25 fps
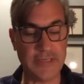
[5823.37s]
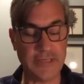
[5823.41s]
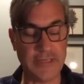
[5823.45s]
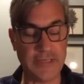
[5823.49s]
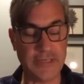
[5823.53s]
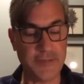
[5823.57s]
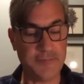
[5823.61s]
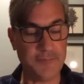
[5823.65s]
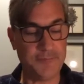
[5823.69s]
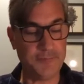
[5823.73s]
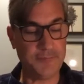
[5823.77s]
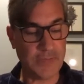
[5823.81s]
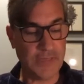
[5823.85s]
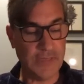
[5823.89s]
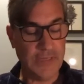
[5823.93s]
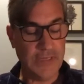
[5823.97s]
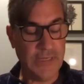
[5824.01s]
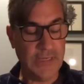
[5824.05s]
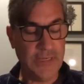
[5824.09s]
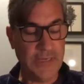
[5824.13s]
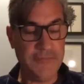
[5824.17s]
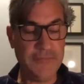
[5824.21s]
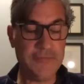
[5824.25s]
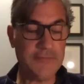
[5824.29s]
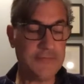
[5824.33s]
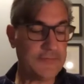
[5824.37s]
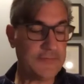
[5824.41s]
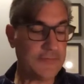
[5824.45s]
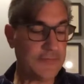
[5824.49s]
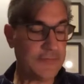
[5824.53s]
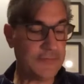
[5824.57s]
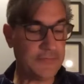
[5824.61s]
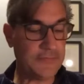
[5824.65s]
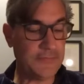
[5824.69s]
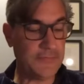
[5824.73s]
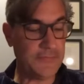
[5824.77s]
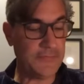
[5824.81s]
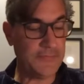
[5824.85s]
I think there's
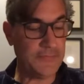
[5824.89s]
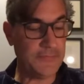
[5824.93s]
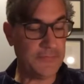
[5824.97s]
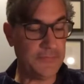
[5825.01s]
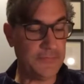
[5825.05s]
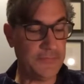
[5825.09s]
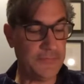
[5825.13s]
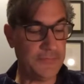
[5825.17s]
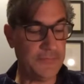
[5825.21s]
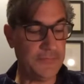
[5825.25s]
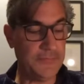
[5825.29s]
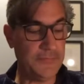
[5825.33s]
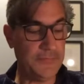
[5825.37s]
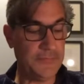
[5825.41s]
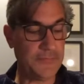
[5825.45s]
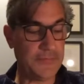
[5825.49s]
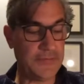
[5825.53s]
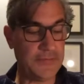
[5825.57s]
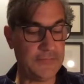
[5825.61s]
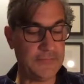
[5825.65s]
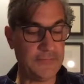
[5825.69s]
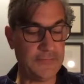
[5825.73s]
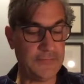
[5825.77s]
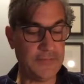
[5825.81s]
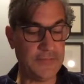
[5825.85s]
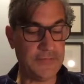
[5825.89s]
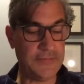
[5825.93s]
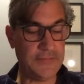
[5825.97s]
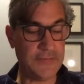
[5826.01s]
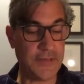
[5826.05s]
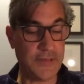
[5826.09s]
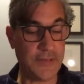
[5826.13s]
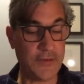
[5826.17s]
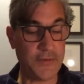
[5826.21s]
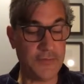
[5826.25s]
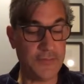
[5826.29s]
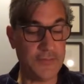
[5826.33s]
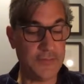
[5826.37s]
only two things you need to
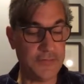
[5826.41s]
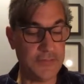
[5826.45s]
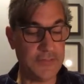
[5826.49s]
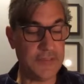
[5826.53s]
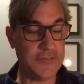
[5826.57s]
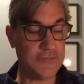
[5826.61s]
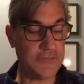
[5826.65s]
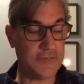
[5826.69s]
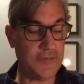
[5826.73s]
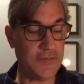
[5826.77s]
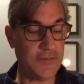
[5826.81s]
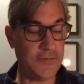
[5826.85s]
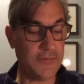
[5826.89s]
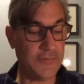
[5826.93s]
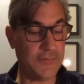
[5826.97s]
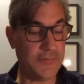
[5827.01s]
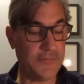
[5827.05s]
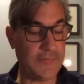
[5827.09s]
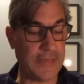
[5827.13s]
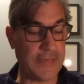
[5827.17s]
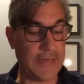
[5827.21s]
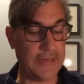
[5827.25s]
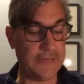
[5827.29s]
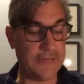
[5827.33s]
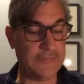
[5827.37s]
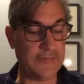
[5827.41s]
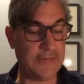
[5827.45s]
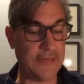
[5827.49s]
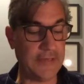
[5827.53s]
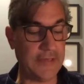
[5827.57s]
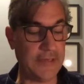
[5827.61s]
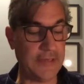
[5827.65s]
know. You need to know that